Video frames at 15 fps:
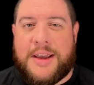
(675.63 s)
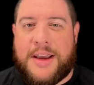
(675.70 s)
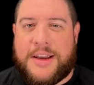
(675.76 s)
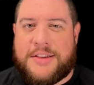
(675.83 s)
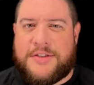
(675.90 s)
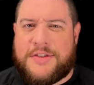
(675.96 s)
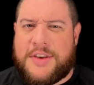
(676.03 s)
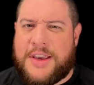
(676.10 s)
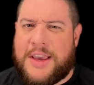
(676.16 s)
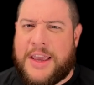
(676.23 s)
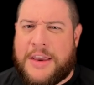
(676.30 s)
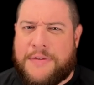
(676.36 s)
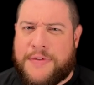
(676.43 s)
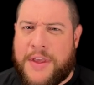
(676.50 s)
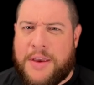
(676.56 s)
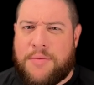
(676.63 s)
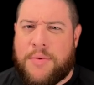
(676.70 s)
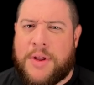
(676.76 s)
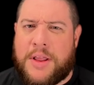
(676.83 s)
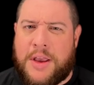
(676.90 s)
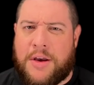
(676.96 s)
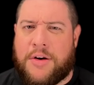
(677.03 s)
and see if they
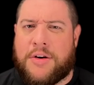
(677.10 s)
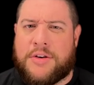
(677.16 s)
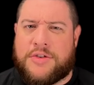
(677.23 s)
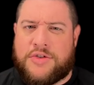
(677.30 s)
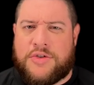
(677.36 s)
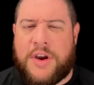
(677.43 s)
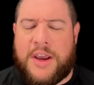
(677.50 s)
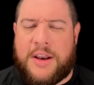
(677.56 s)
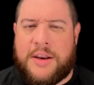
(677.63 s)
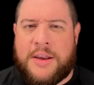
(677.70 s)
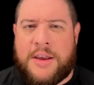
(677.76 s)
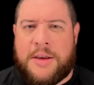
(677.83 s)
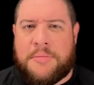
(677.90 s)
really are straight.